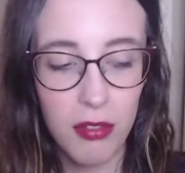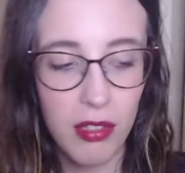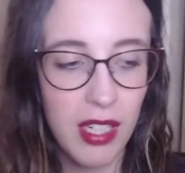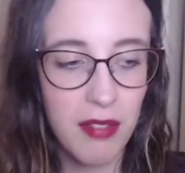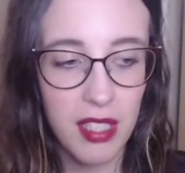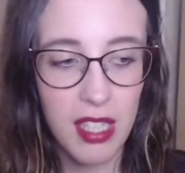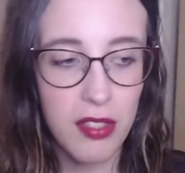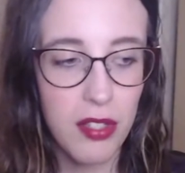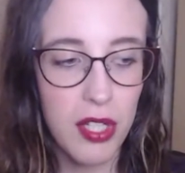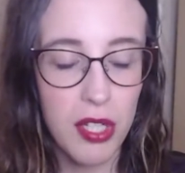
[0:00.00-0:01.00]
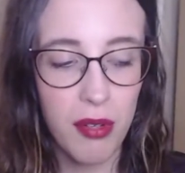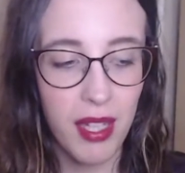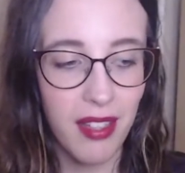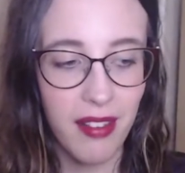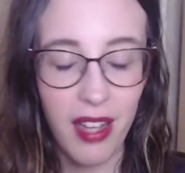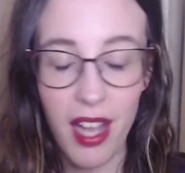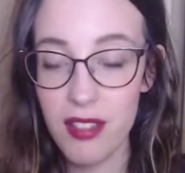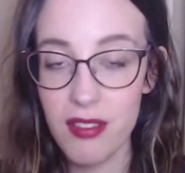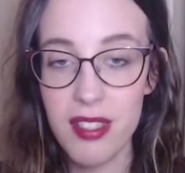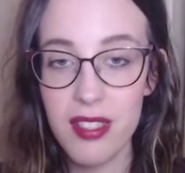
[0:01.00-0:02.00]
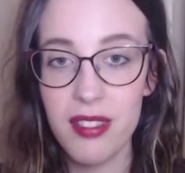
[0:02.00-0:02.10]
even need to do anything else.